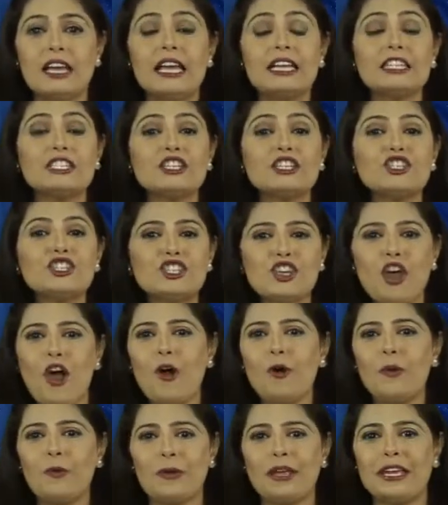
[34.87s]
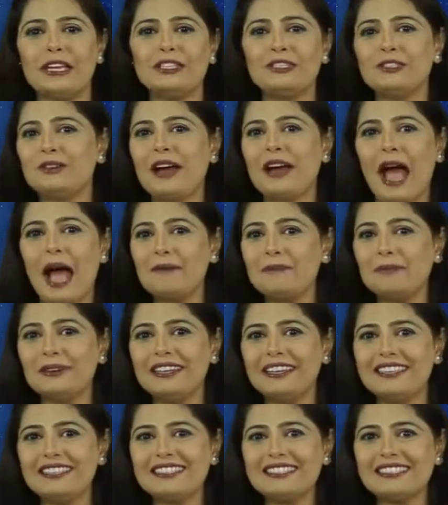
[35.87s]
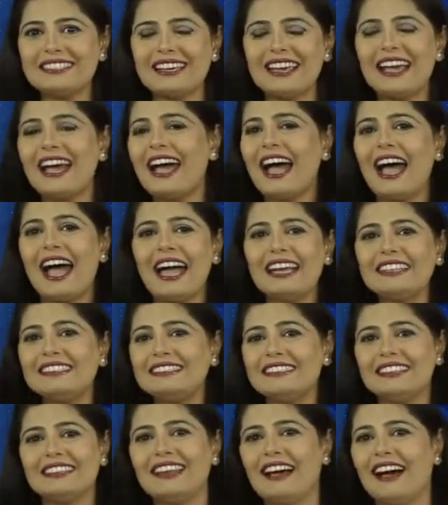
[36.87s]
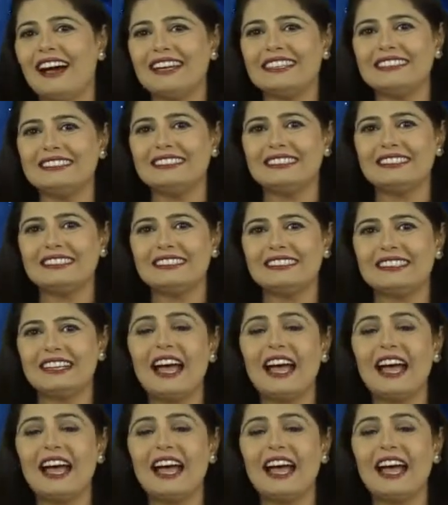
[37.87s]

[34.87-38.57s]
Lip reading: is a sure way to happiness and delight.